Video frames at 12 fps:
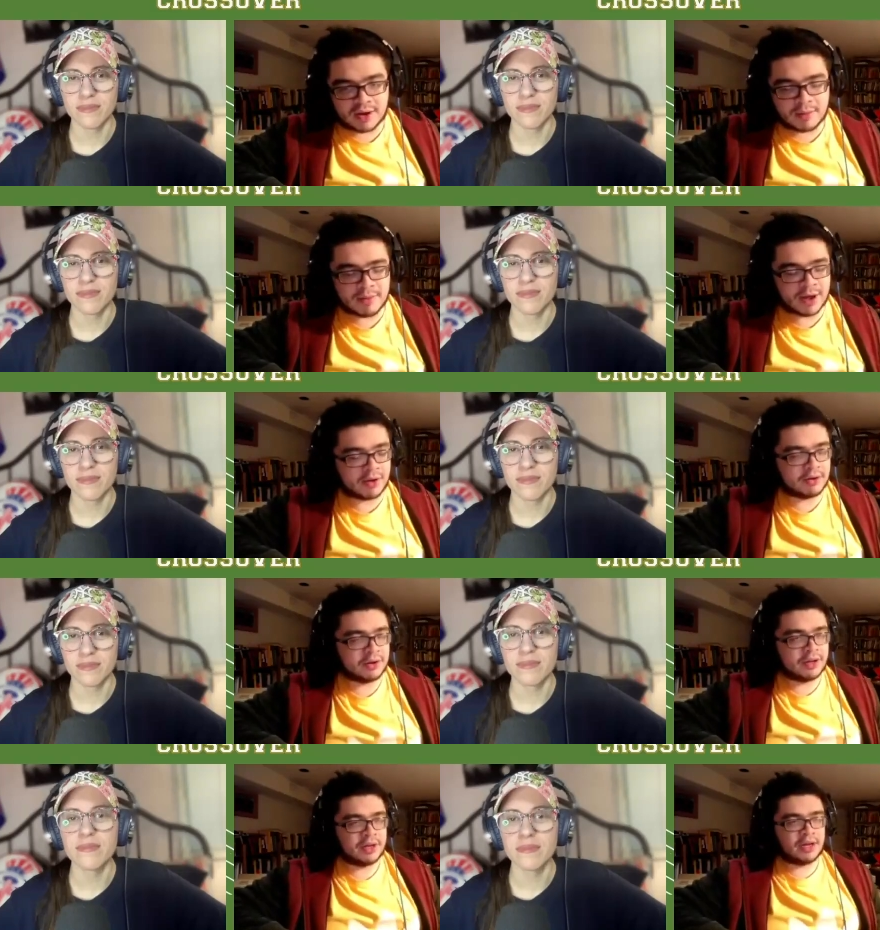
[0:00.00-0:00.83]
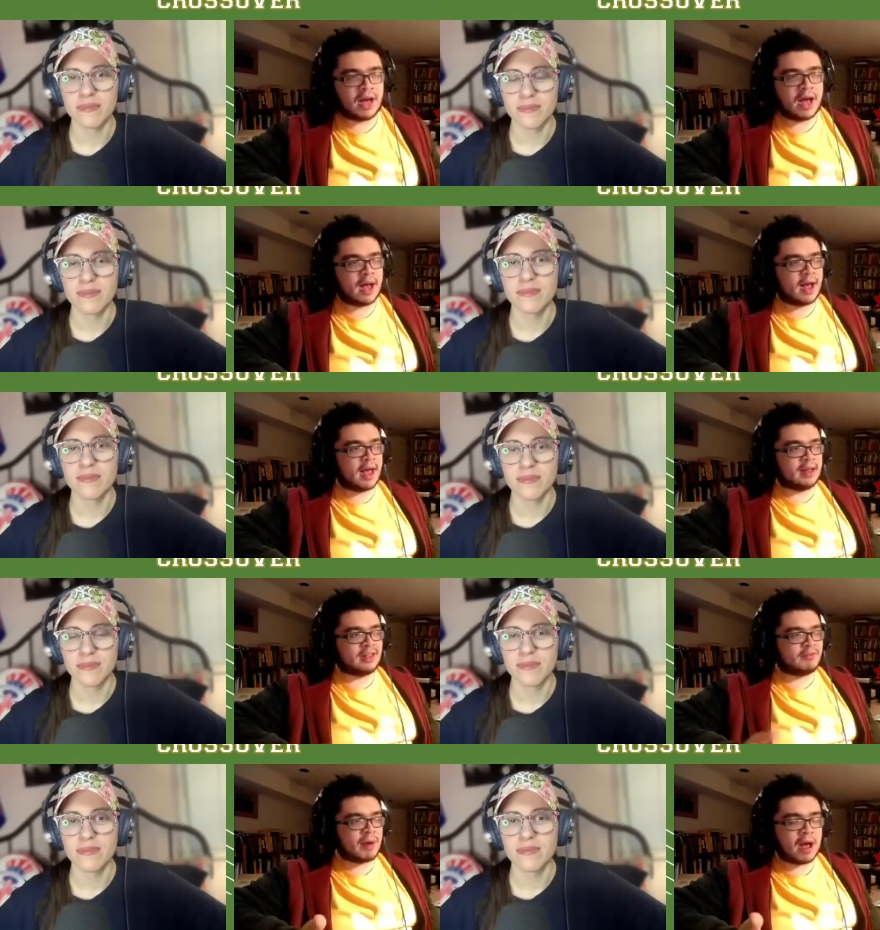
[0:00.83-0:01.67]
Speaker 1: Nimmo, uh, and
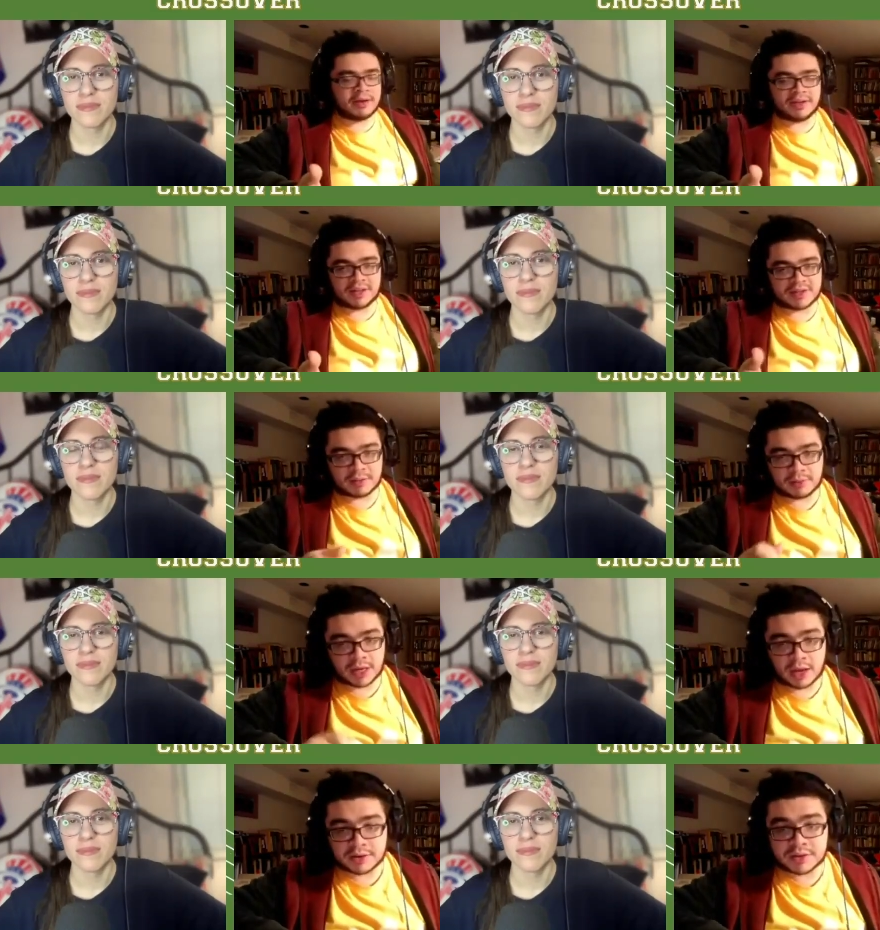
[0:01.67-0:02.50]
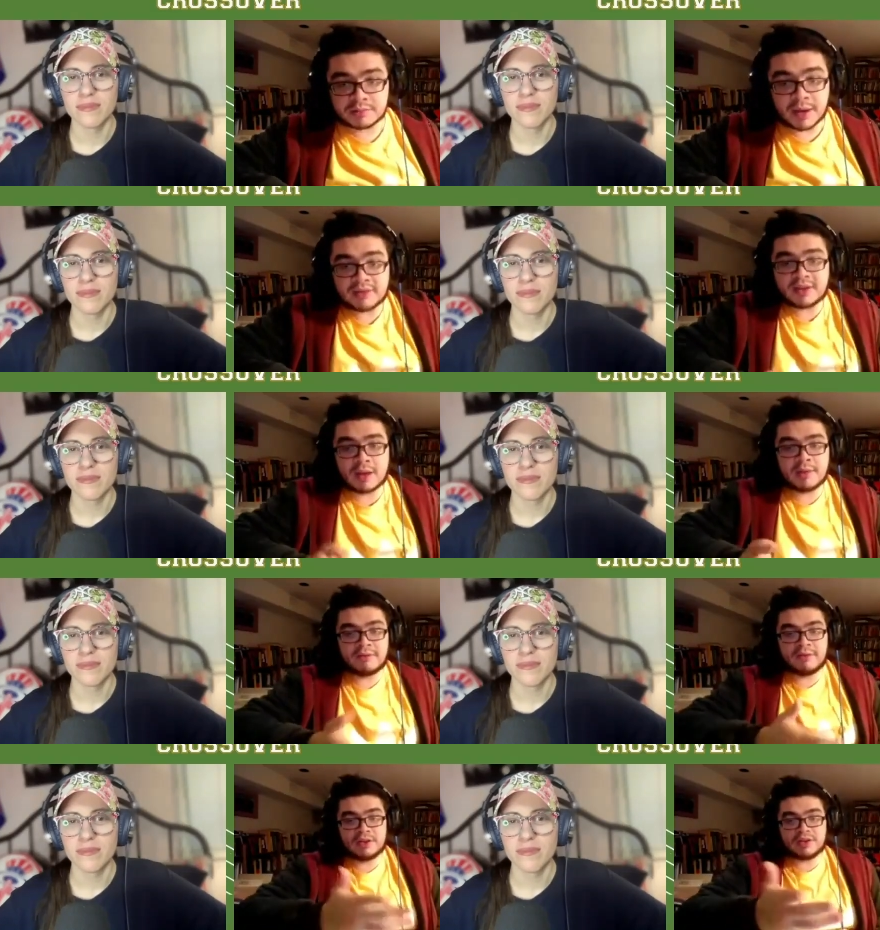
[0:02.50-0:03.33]
they've probably done something else by the time I
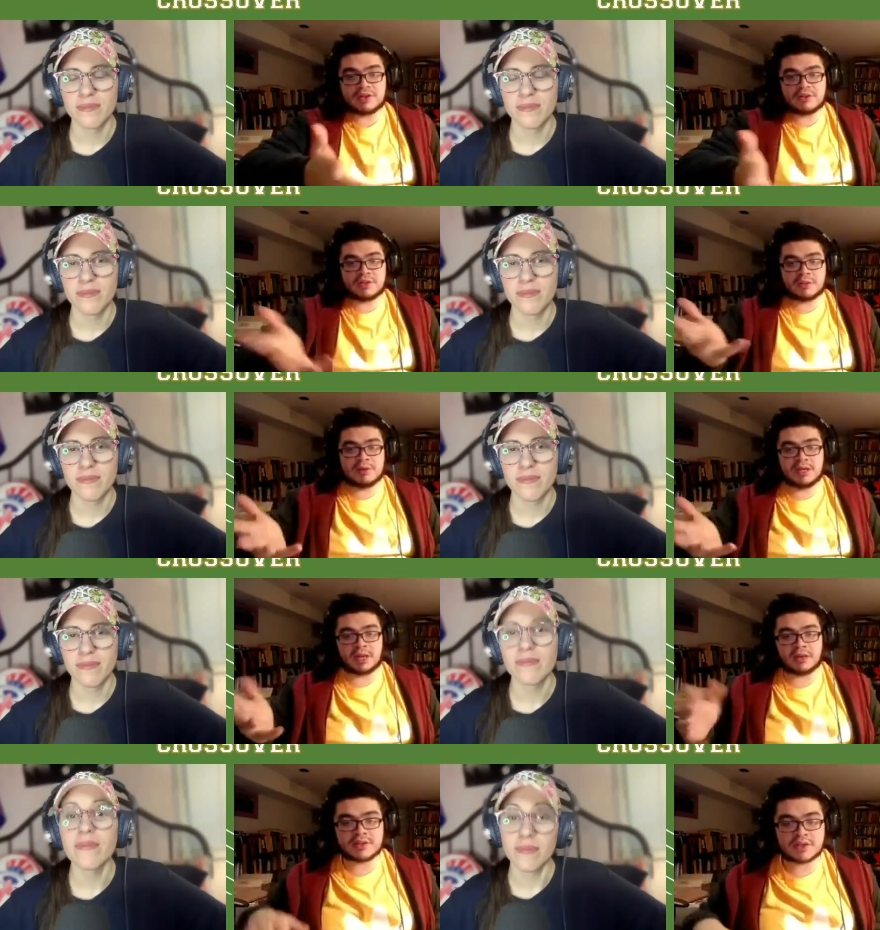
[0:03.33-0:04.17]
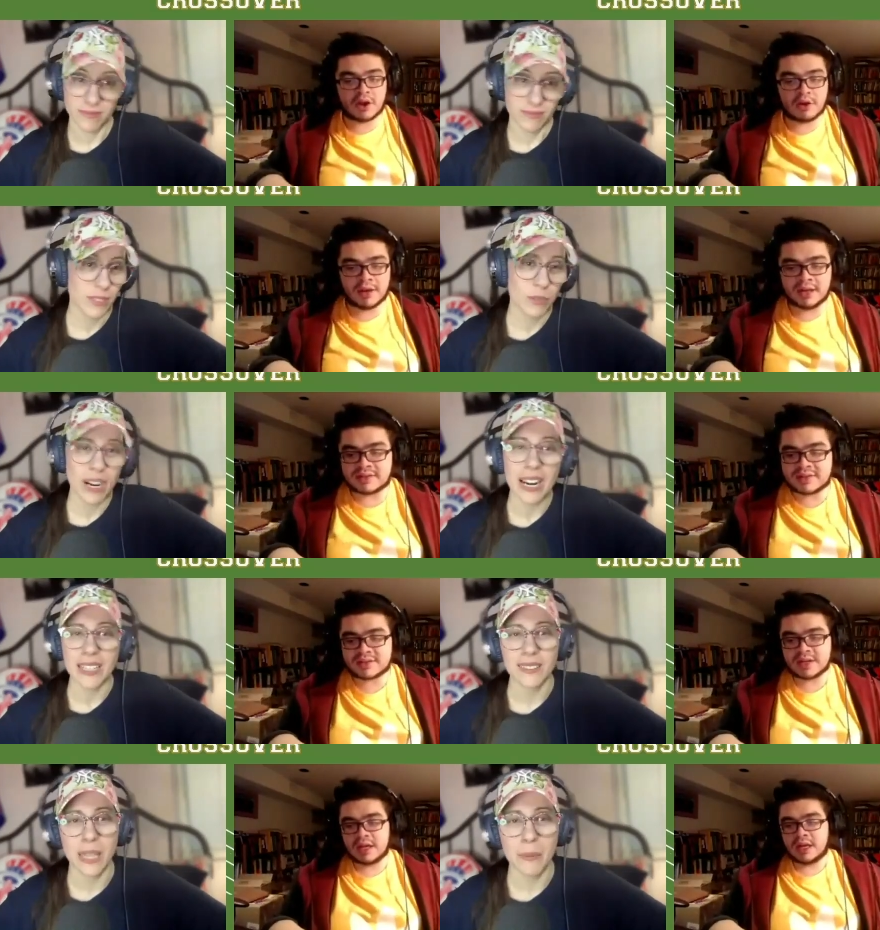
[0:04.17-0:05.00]
finish speaking. So right,
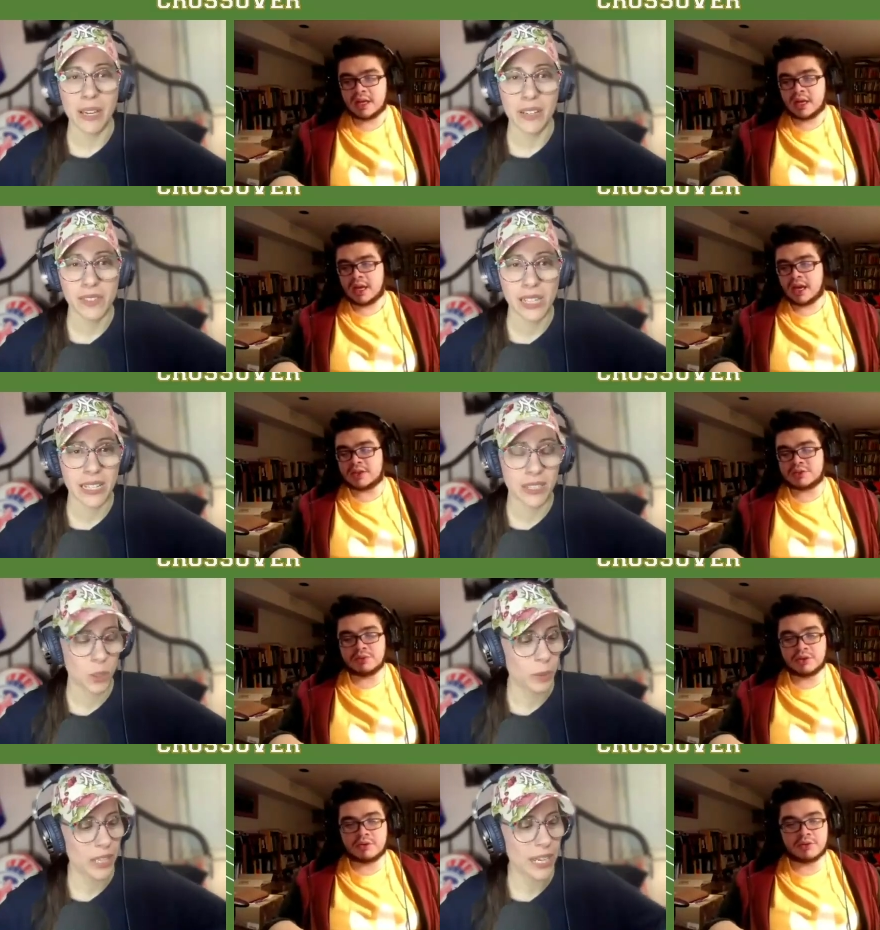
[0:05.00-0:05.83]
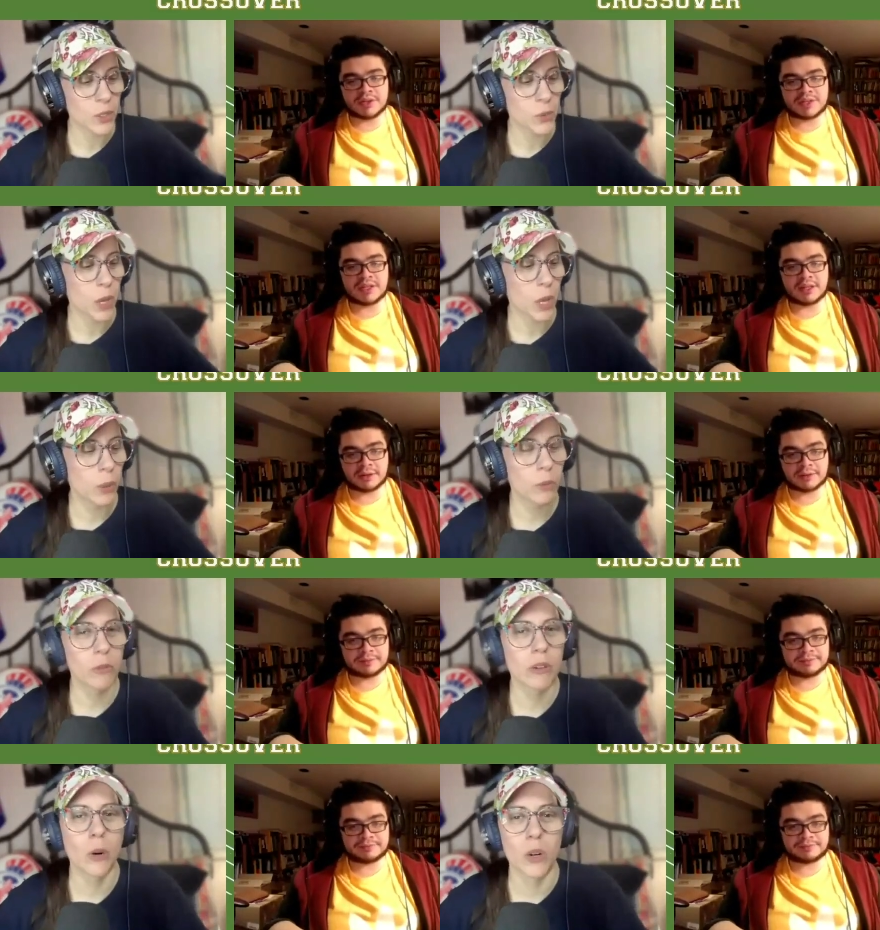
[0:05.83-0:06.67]
they might have signed two really players cool while
Speaker 2: we were
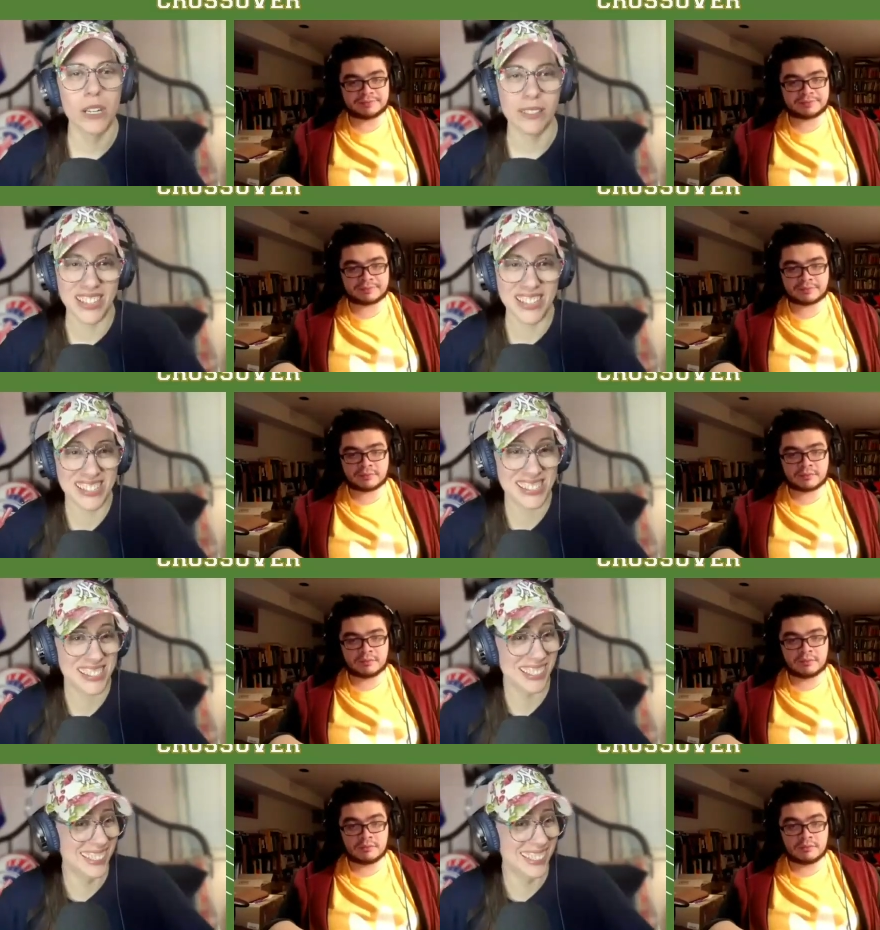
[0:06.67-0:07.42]
recording this.